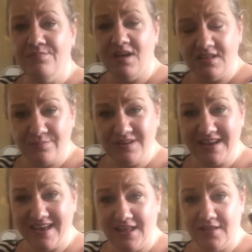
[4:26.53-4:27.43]
my husband
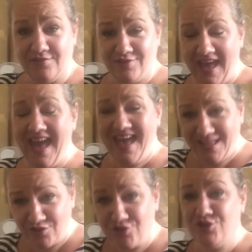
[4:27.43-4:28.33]

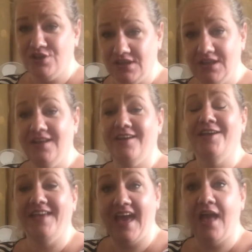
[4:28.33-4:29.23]
itch.
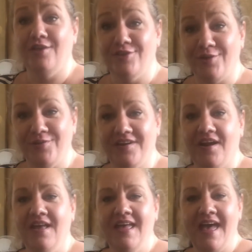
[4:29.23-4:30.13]
Couldn't get itch out there,
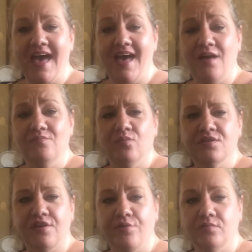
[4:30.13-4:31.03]
which
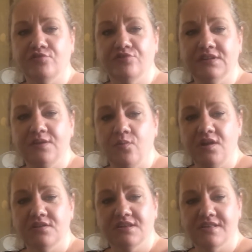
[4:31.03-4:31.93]
I thought was really
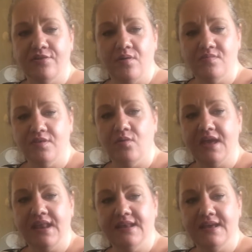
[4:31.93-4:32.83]
weird because I thought it was all
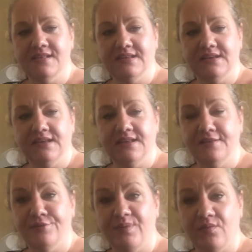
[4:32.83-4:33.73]
kind of nice
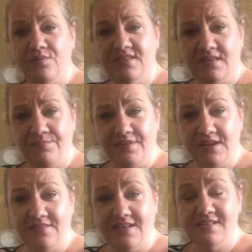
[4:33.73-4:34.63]
ingredients, but there was something
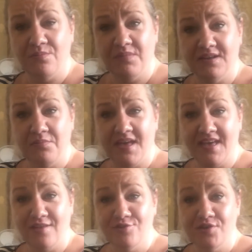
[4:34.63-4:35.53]
in this that made him
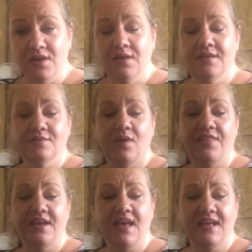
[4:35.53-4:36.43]
itch. So I
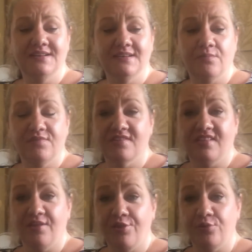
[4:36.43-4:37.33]
think I ended up just
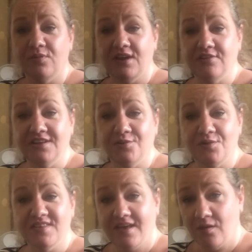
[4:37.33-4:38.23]
like throwing a
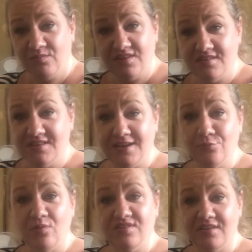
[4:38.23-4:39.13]
Radox at him because he said,
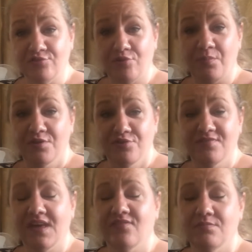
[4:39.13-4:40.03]
"What's this rubbish you've
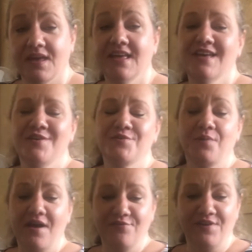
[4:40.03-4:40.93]
given me?" So
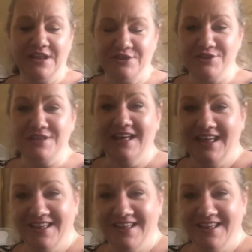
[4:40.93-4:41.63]
I finished it.